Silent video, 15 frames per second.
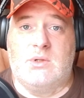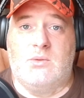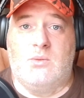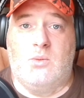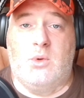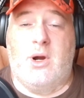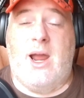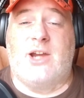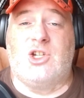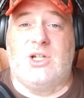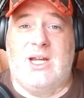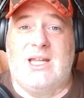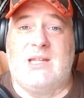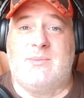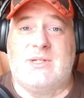We're actually
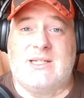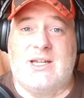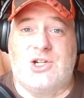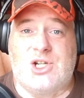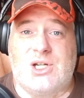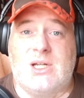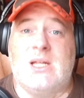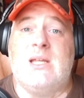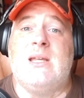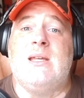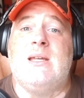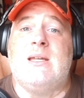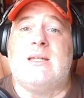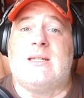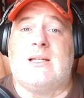in the position
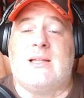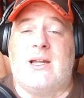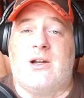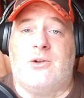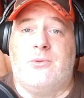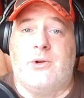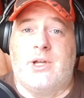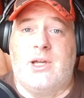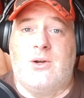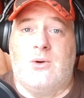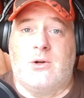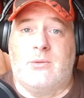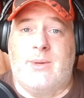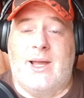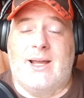to let our rookie
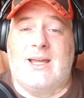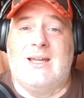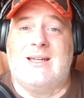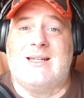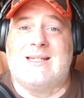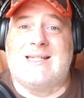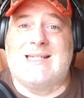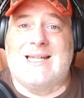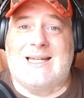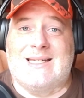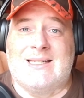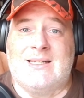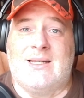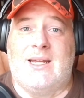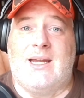quarterback sit
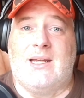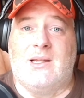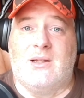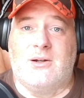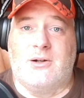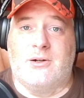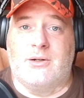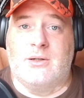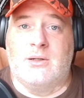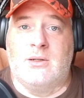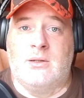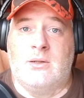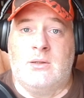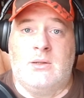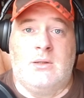and learn
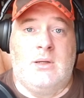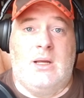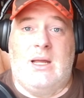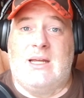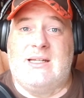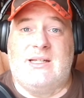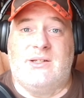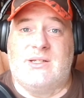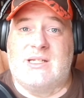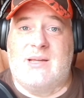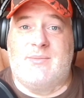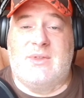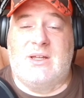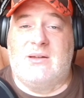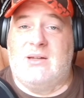until
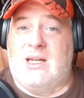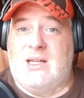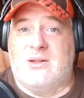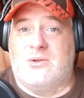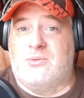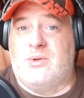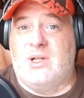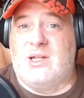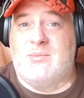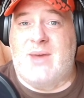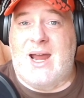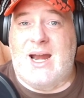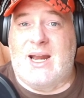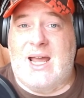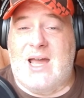something either really
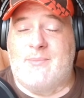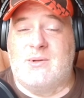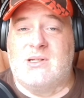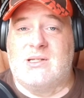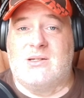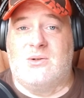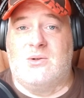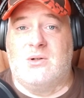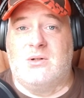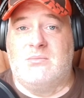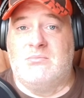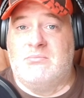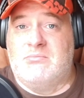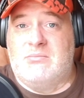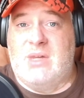bad happens or
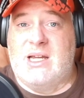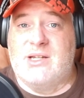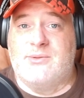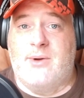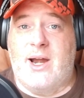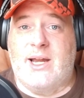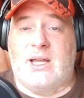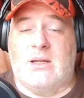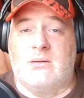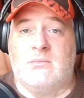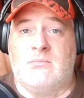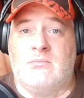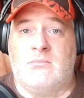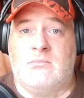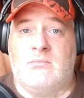he's ready.
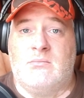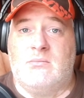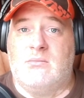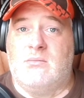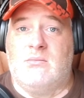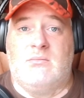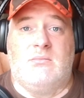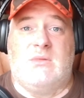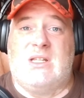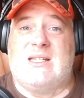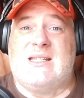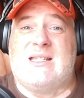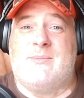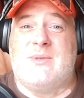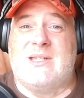This
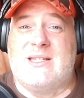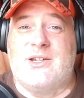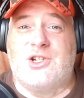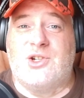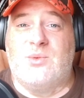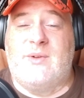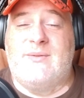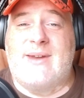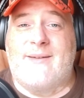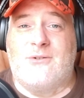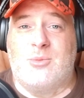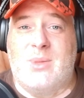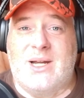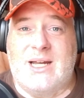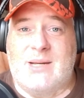is a position we've never
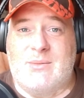been in